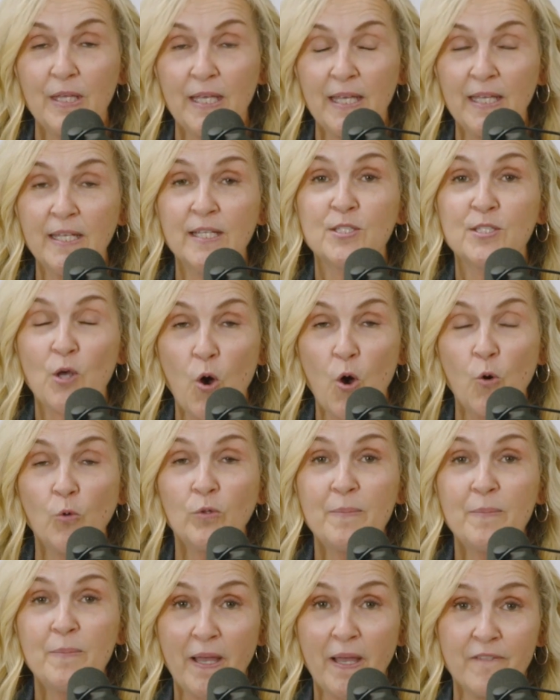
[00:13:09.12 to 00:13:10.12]
it is
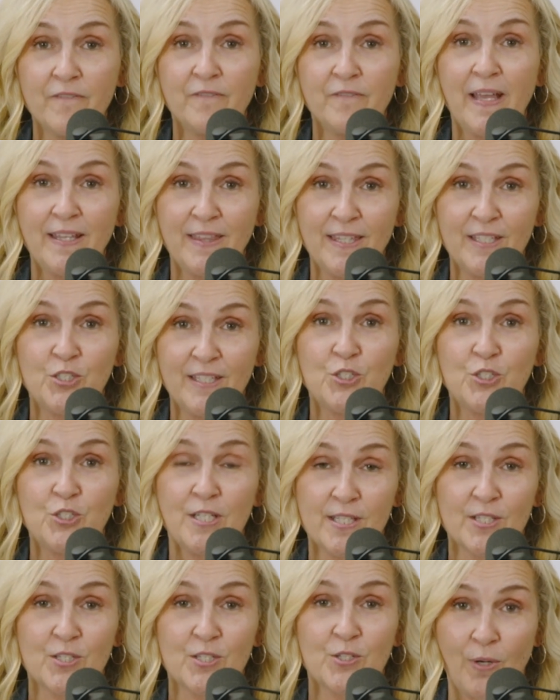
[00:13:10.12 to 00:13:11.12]
only by faith in
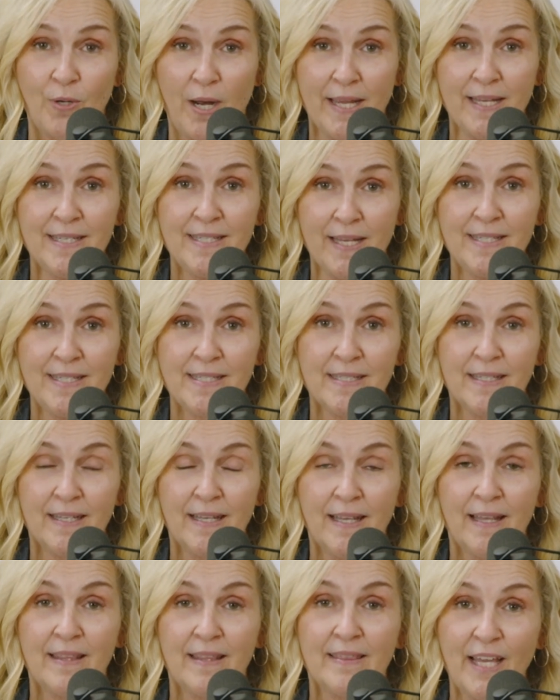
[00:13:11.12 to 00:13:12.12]
Jesus Christ
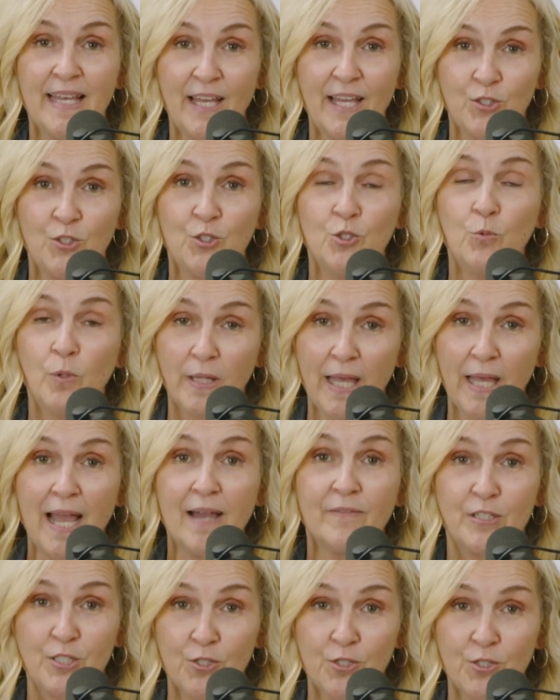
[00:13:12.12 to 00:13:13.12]
that you will
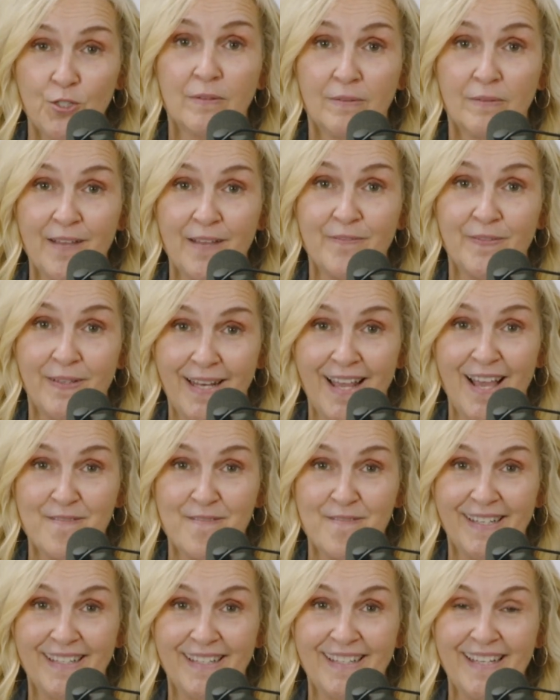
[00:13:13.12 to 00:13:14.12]
have eternal life in
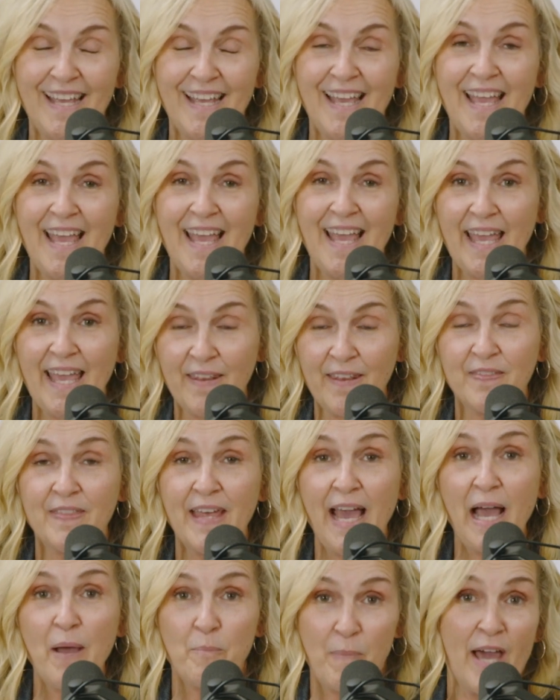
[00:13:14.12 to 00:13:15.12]
heaven. And
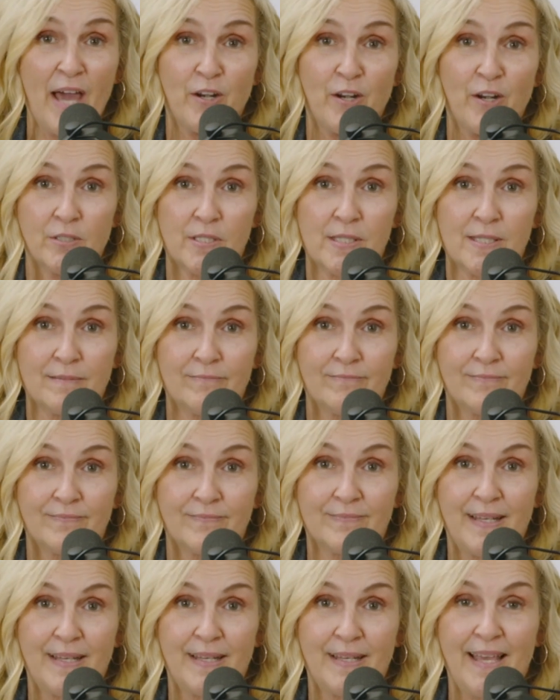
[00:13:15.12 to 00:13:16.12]
that matters.
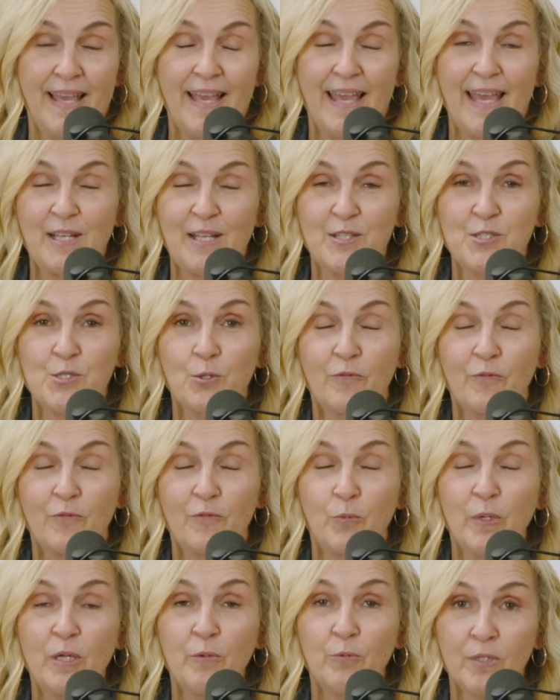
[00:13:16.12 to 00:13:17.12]
And so
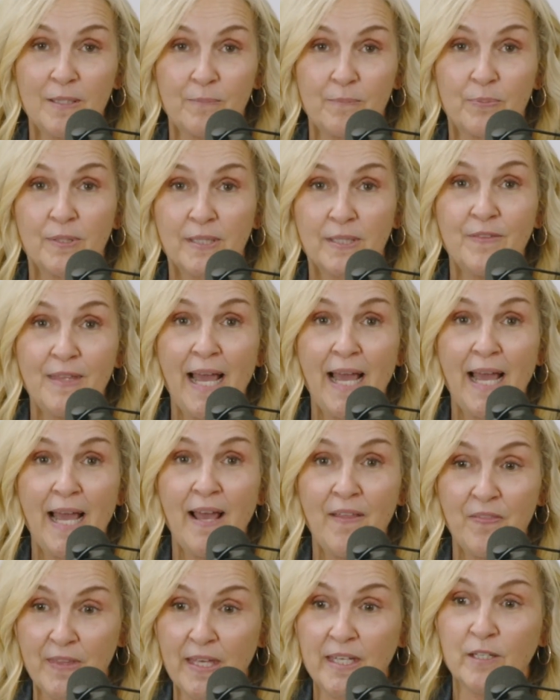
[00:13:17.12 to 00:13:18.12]
if we really believe
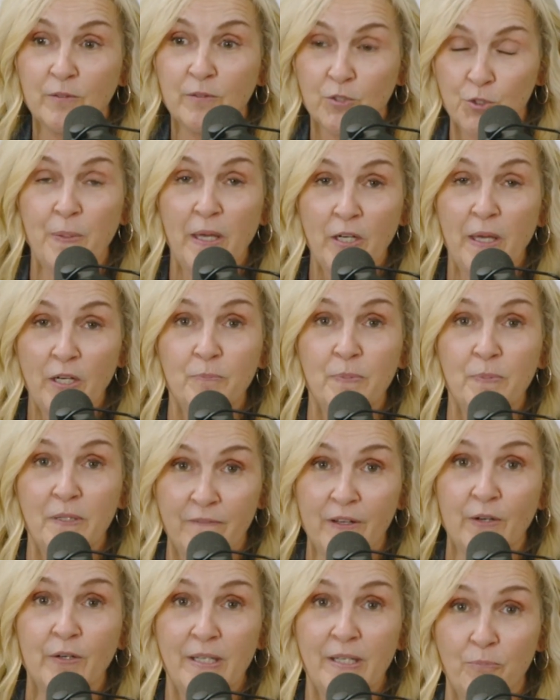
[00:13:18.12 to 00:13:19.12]
that, then it better
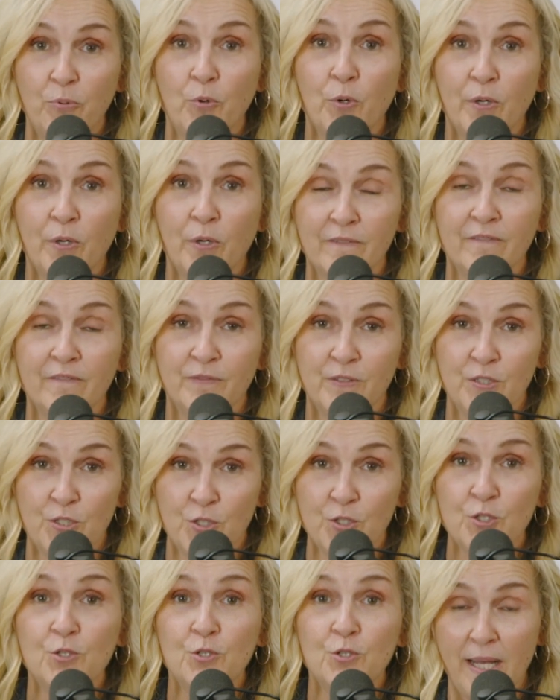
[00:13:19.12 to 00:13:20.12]
be very important
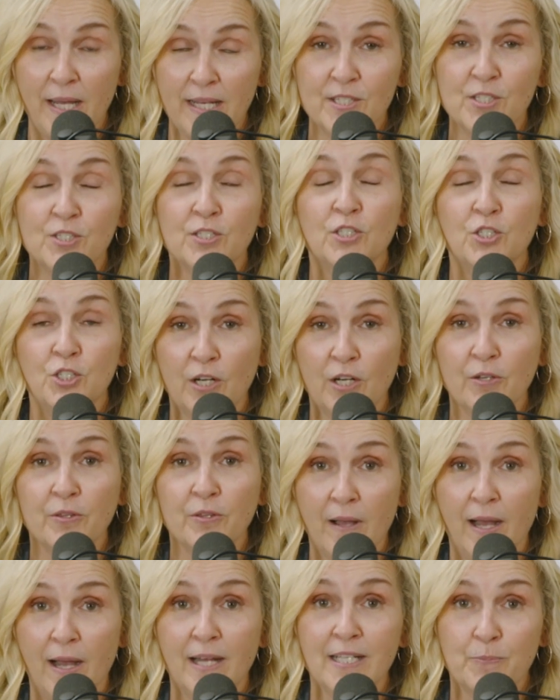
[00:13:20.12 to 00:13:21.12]
to us to share
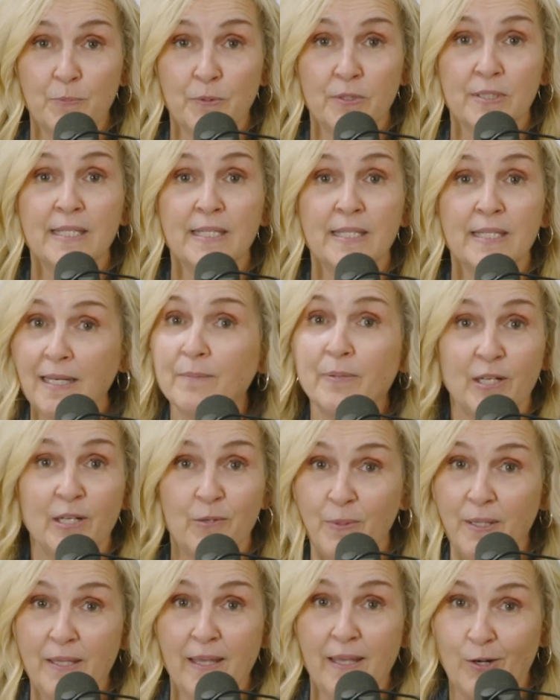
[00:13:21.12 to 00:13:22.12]
the gospel to
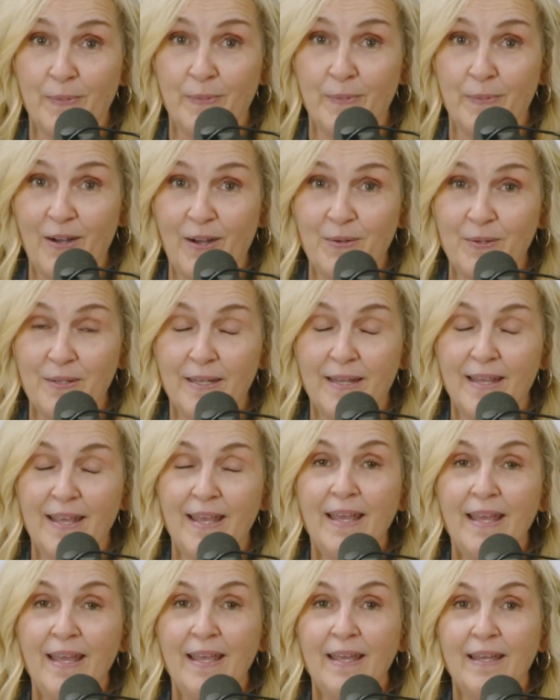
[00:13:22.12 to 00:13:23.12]
anybody we care about.
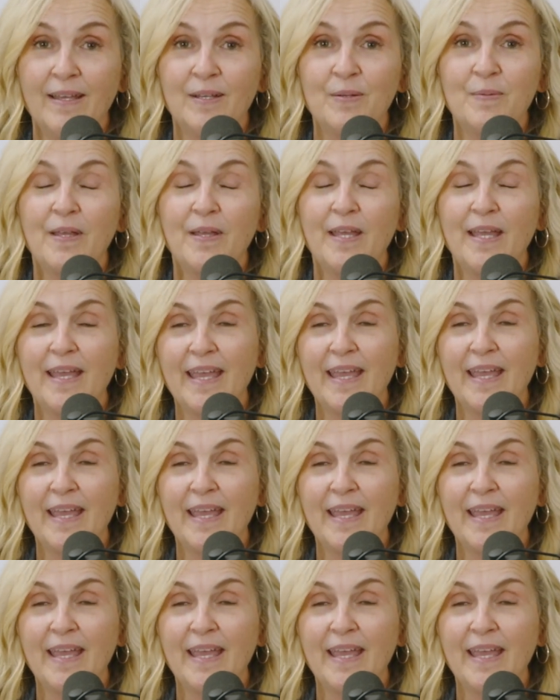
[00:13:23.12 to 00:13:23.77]
Right.